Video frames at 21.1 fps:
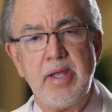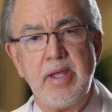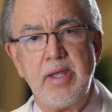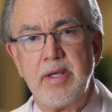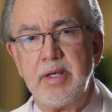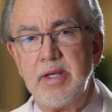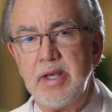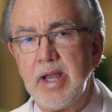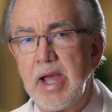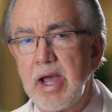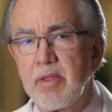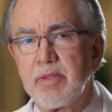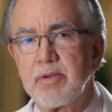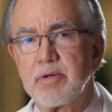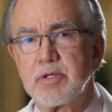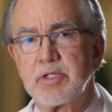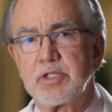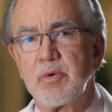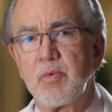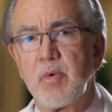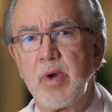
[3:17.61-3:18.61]
Now there's
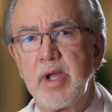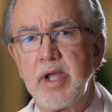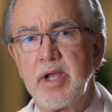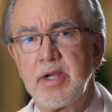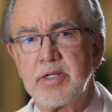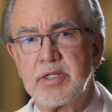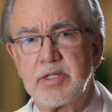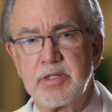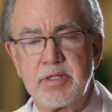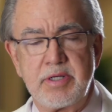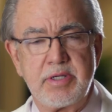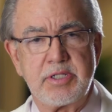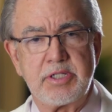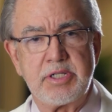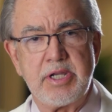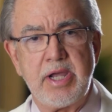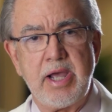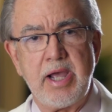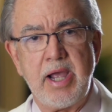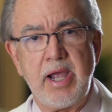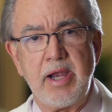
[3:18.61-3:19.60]
a way to
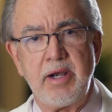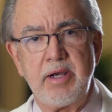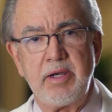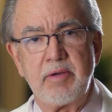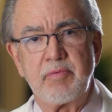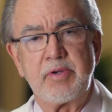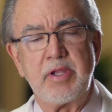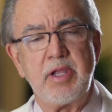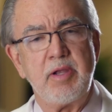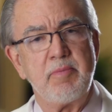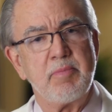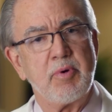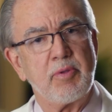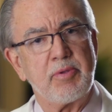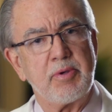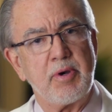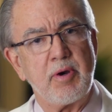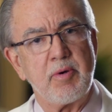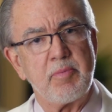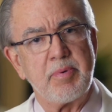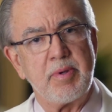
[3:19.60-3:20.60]
decide if
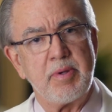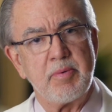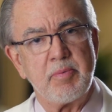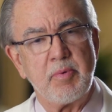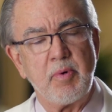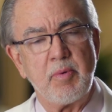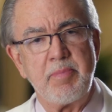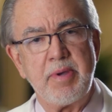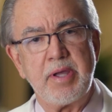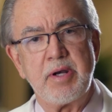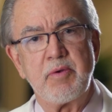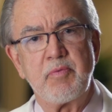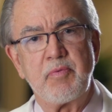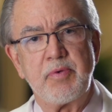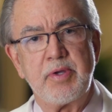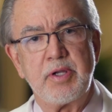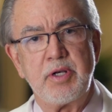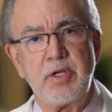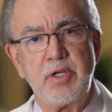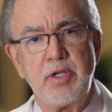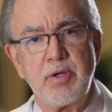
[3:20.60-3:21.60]
chemotherapy will
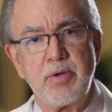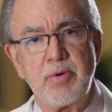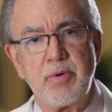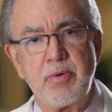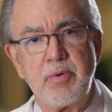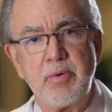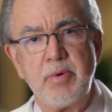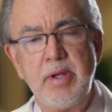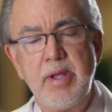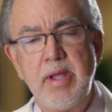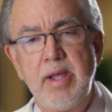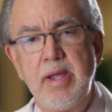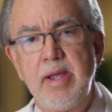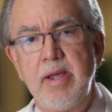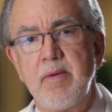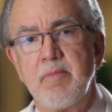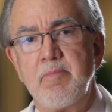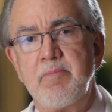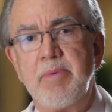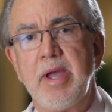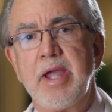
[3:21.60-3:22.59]
benefit you
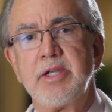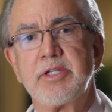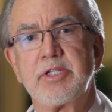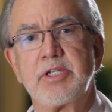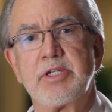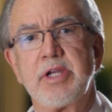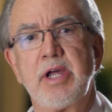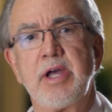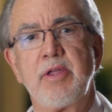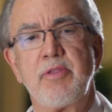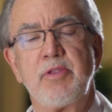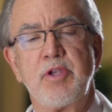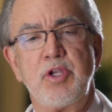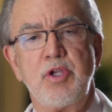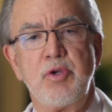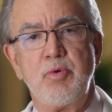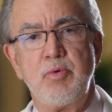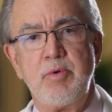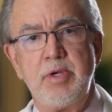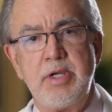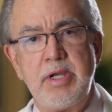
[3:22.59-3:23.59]
based on the
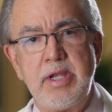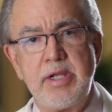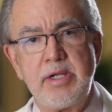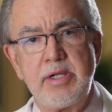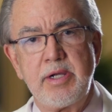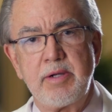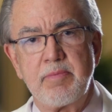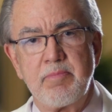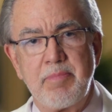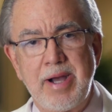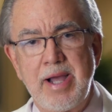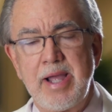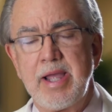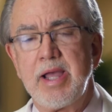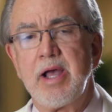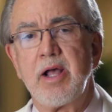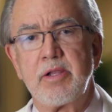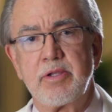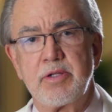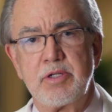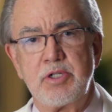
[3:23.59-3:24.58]
unique
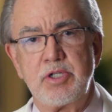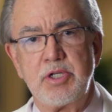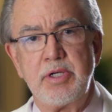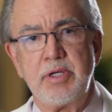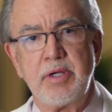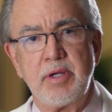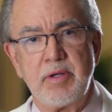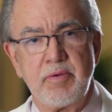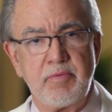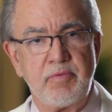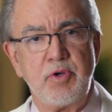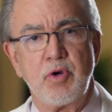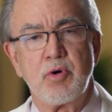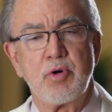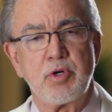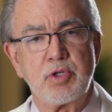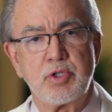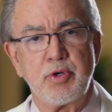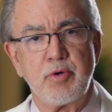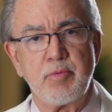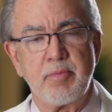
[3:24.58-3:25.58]
biology of your
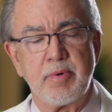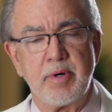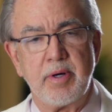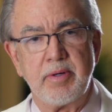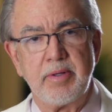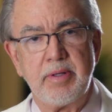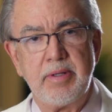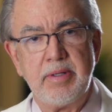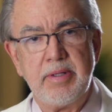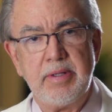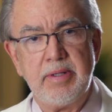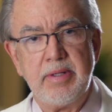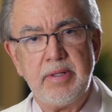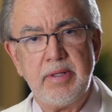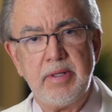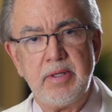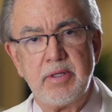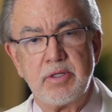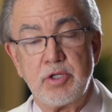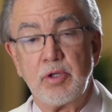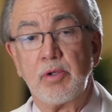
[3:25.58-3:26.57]
tumor.
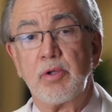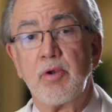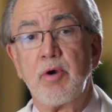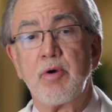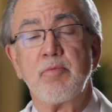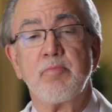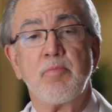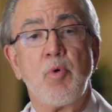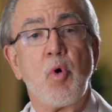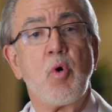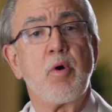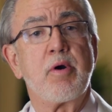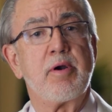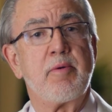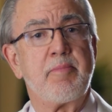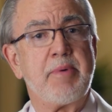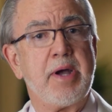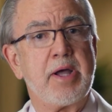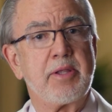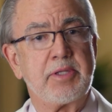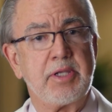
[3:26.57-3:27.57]
To learn more
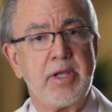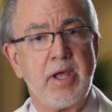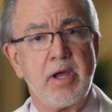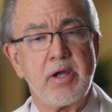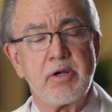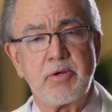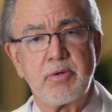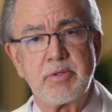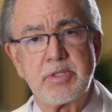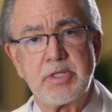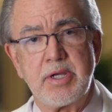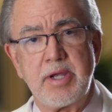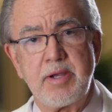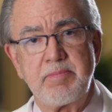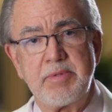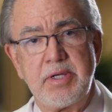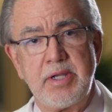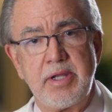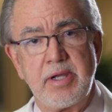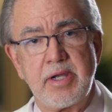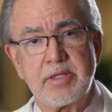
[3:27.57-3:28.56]
about the Oncotype
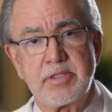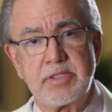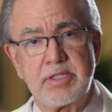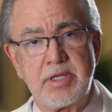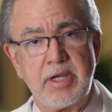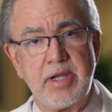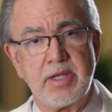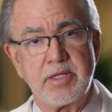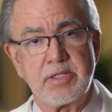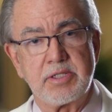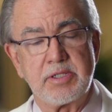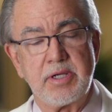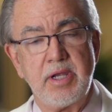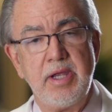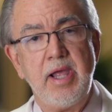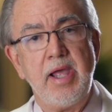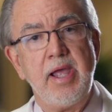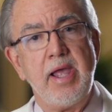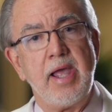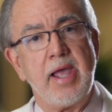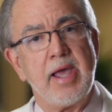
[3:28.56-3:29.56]
DX test
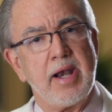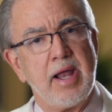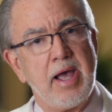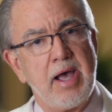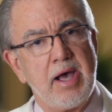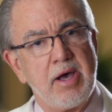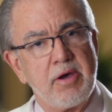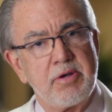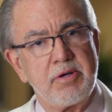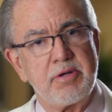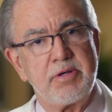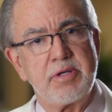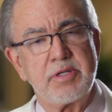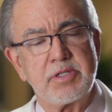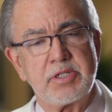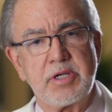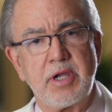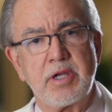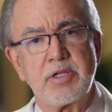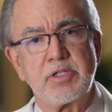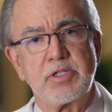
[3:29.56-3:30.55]
and how to
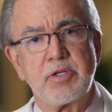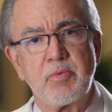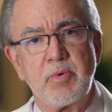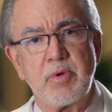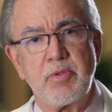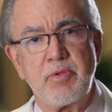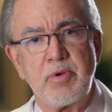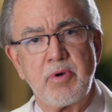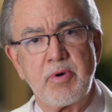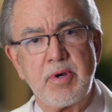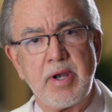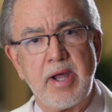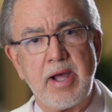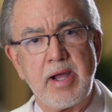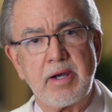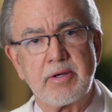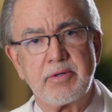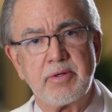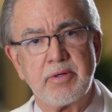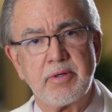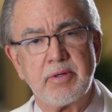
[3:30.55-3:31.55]
discuss it with your
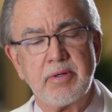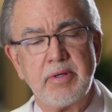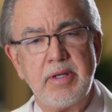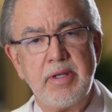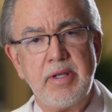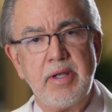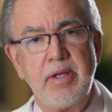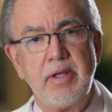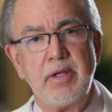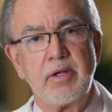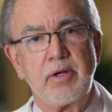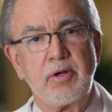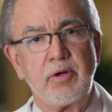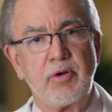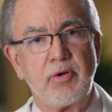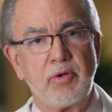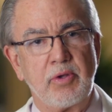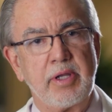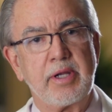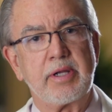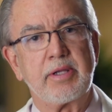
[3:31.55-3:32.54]
doctor,
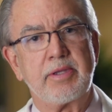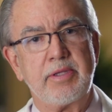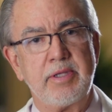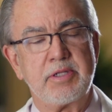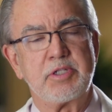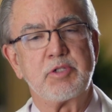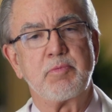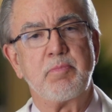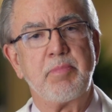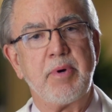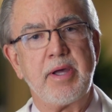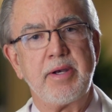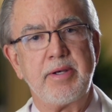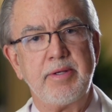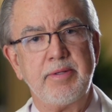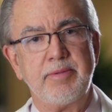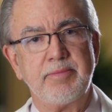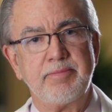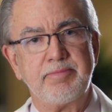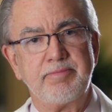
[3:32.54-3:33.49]
click this button.